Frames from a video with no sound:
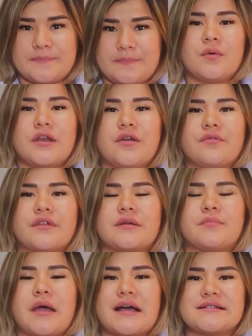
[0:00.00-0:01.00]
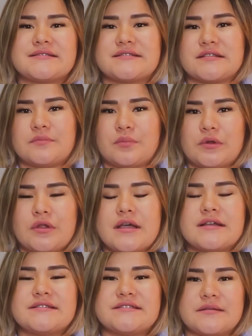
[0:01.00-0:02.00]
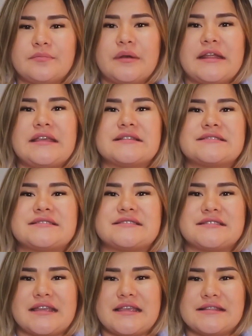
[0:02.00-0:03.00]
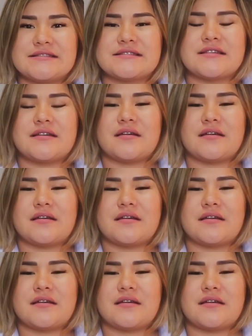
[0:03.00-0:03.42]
We know that past simple simply states